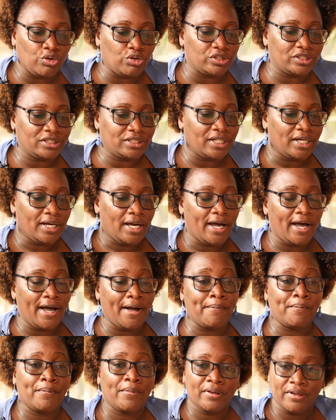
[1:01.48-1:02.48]
cost
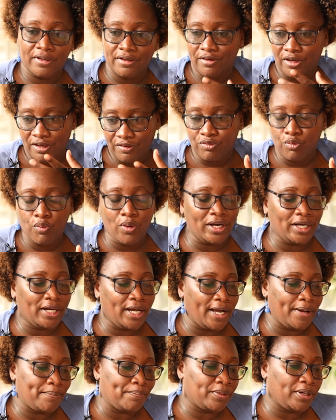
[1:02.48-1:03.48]
um, if one
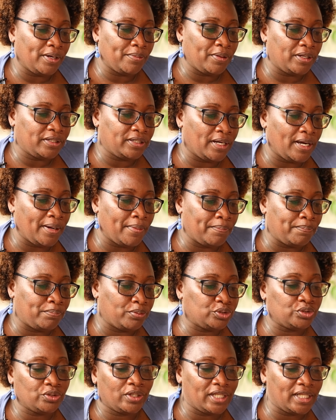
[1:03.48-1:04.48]
um, um,
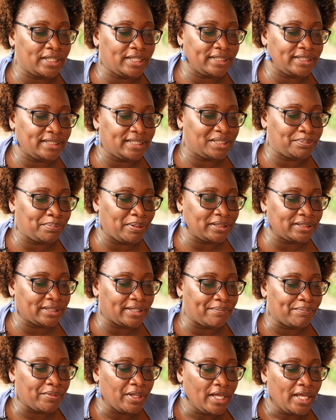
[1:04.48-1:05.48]
put together this
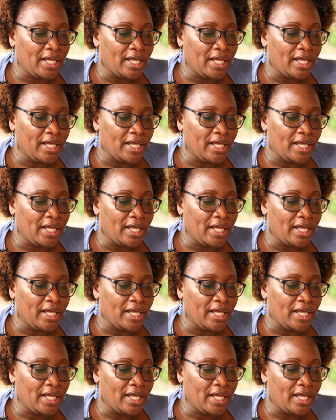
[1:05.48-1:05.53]
dispenser.